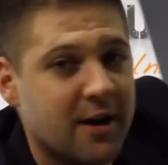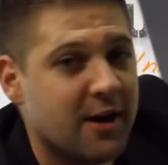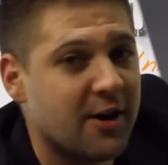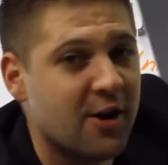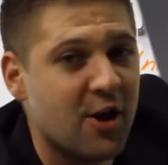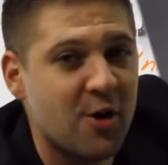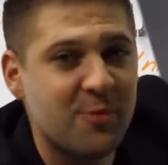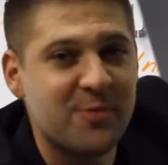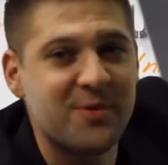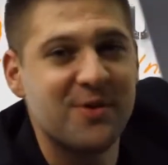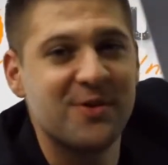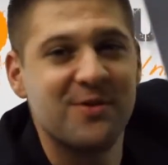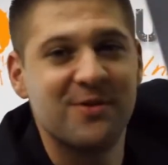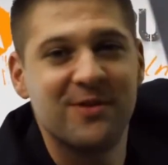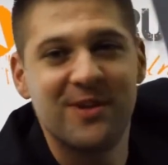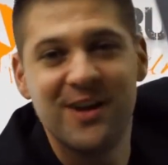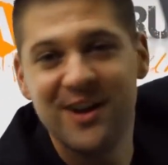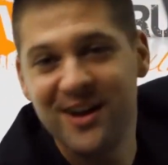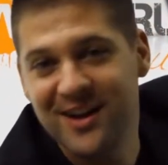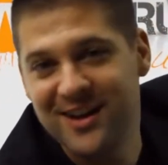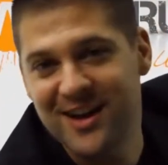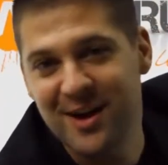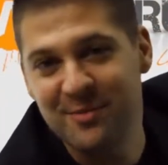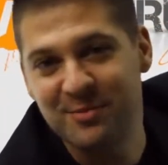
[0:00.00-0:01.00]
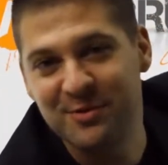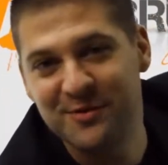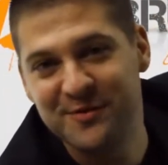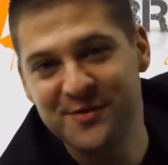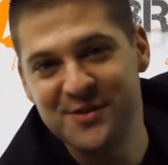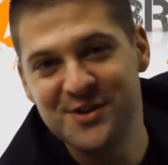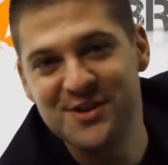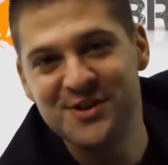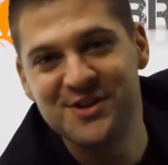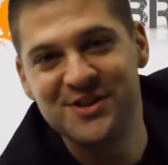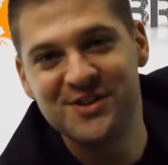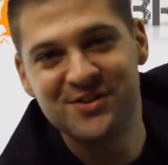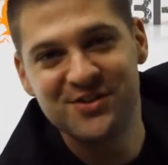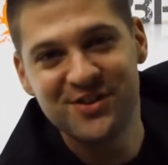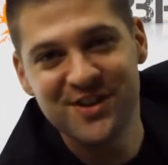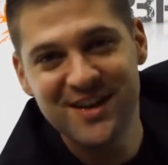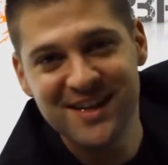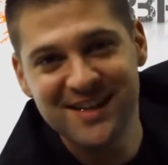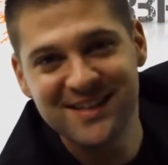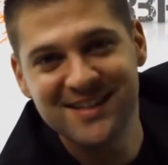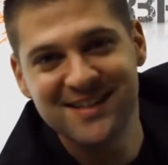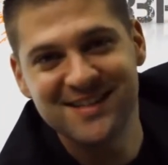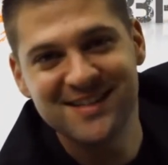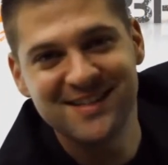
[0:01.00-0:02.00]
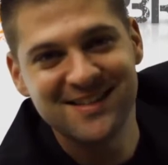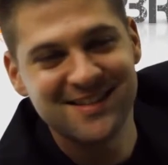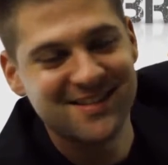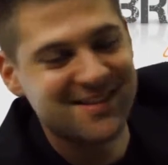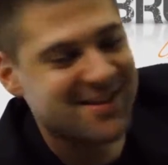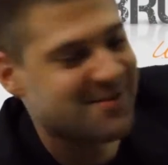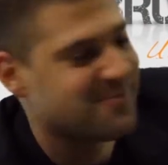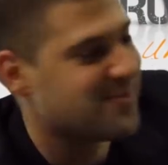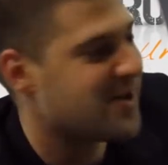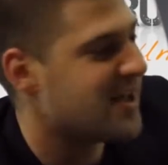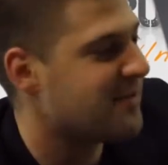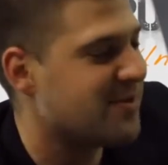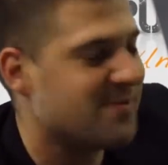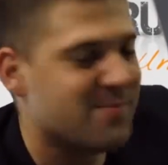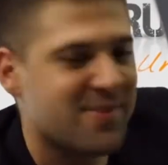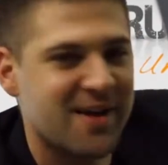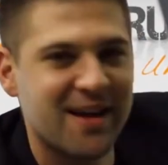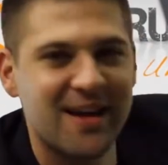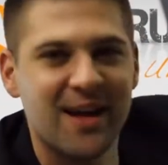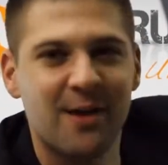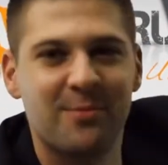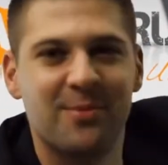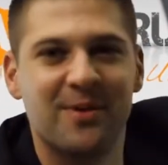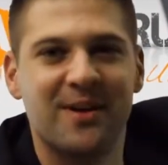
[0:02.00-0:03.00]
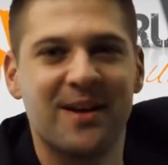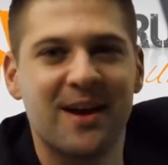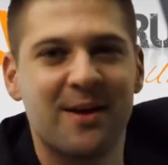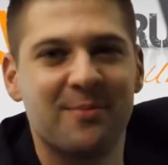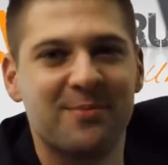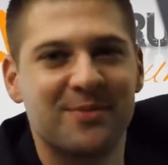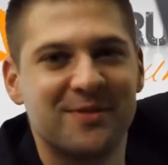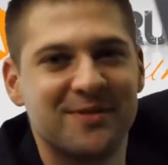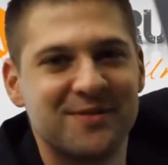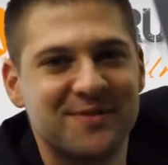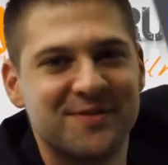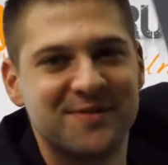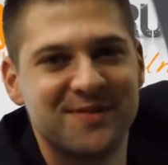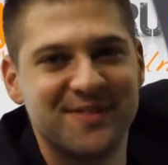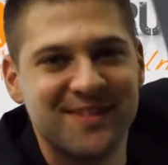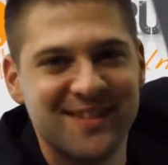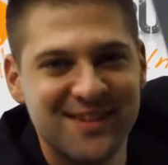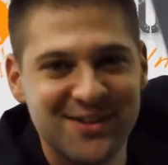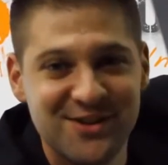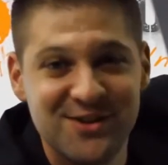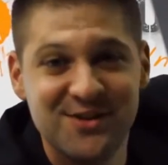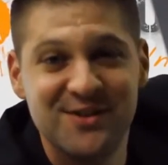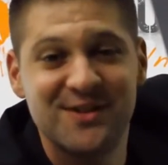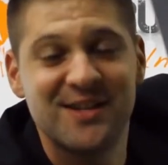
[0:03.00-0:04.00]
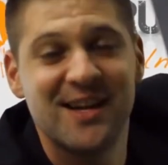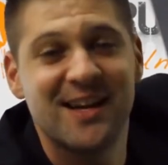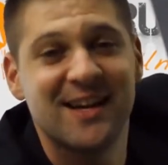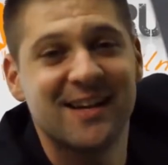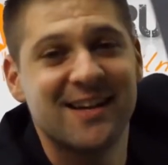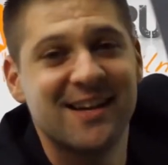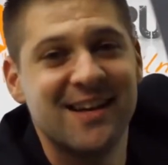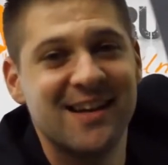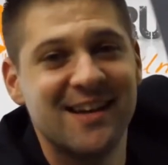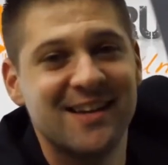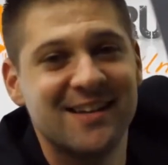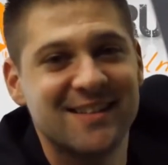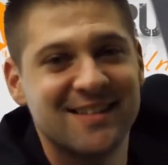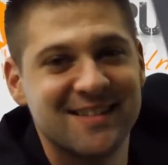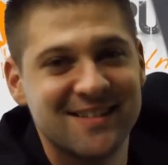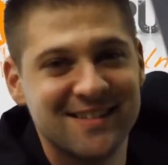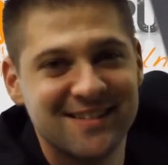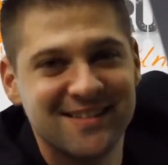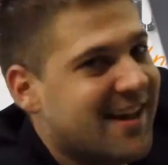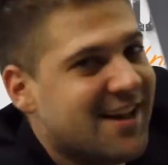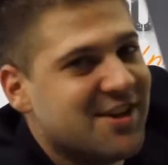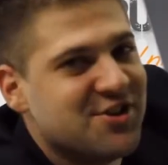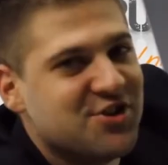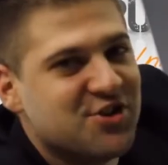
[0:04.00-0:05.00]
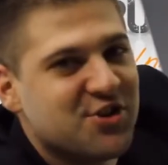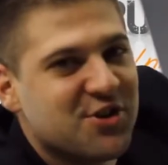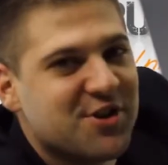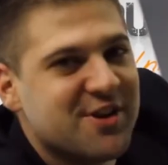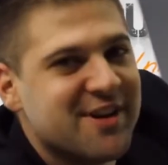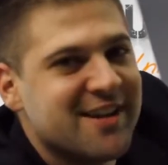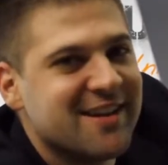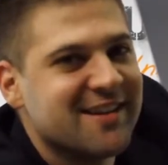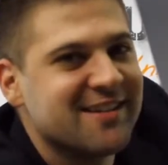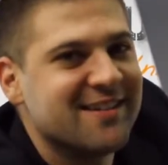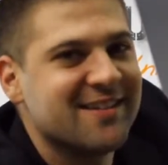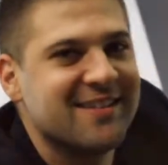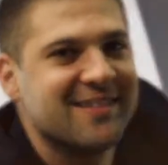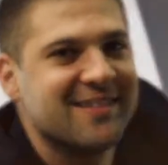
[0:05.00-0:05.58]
and I hope you learn a couple of new tricks and maybe pick up a couple of new techniques. Enjoy!